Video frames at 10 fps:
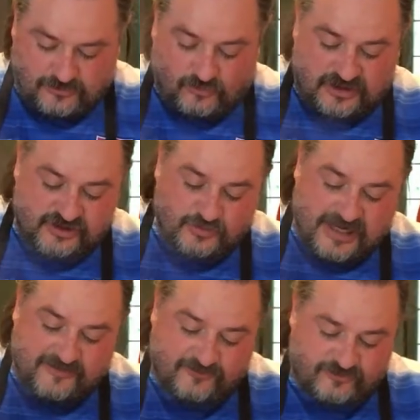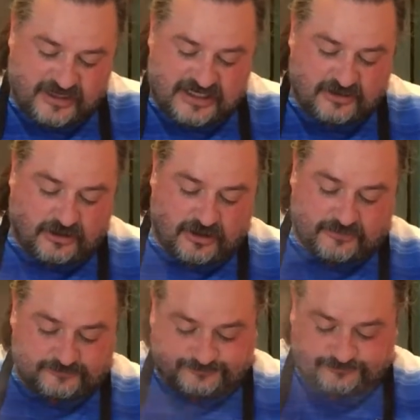Once we have drained
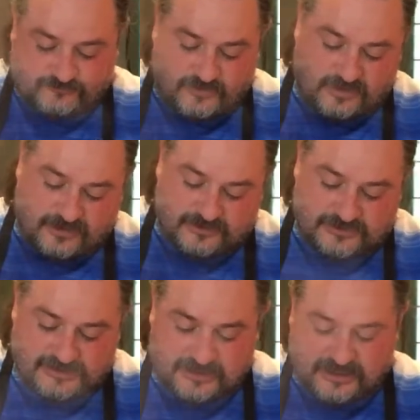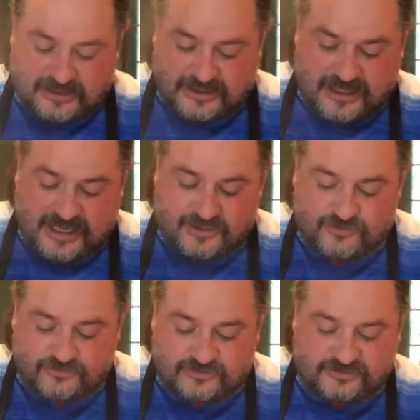our egg
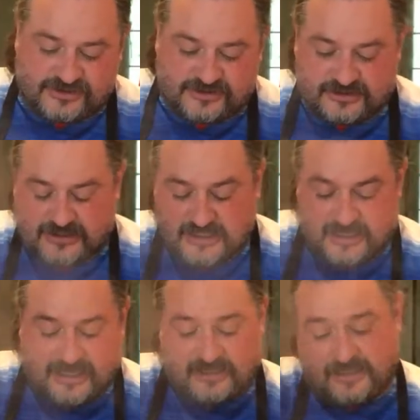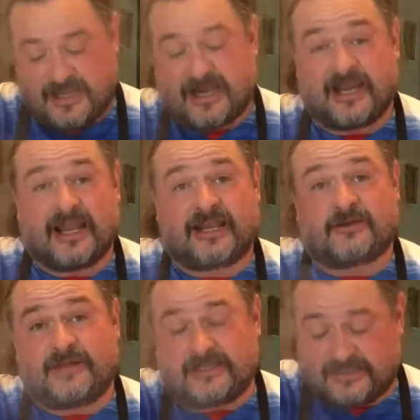noodles, and again, I like
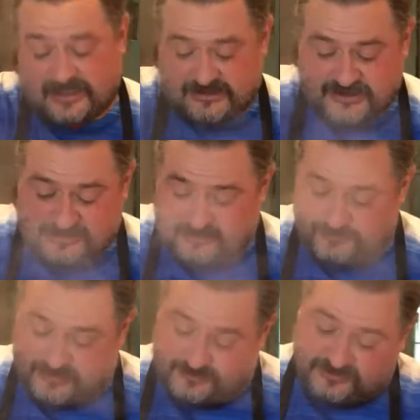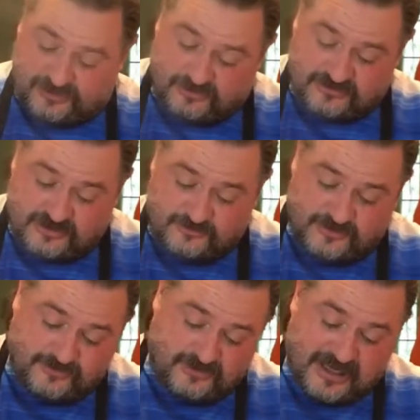them al dente, some people don't, some
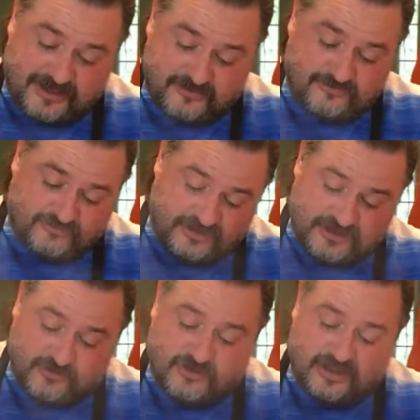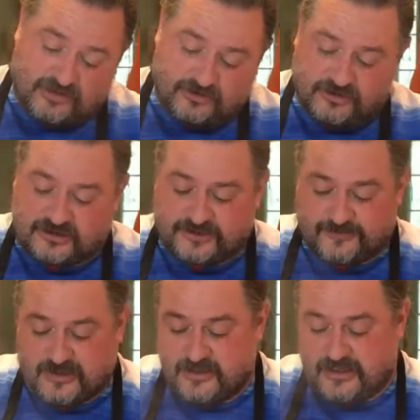people like them really well cooked,
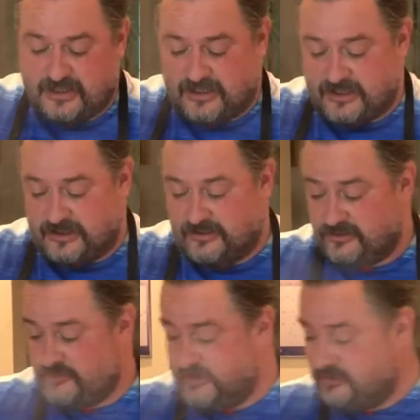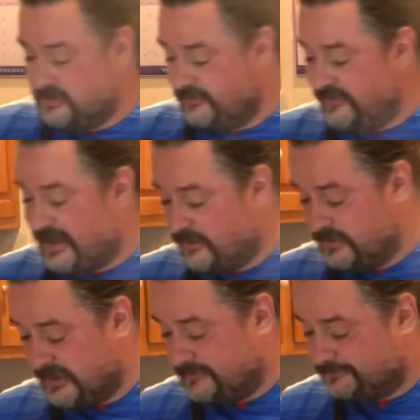we do the
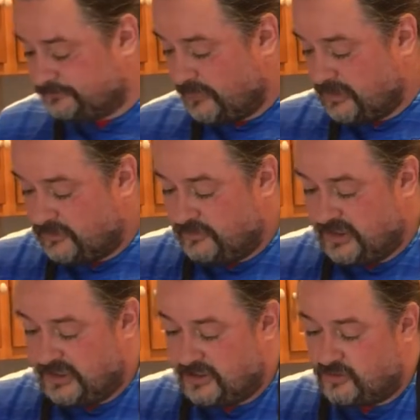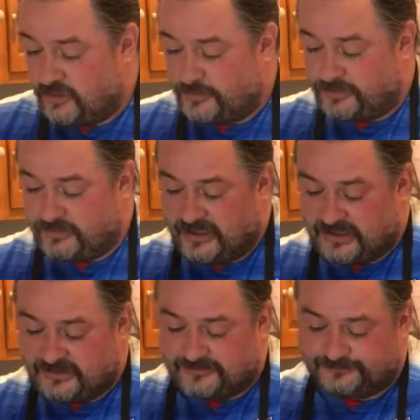following. We incorporate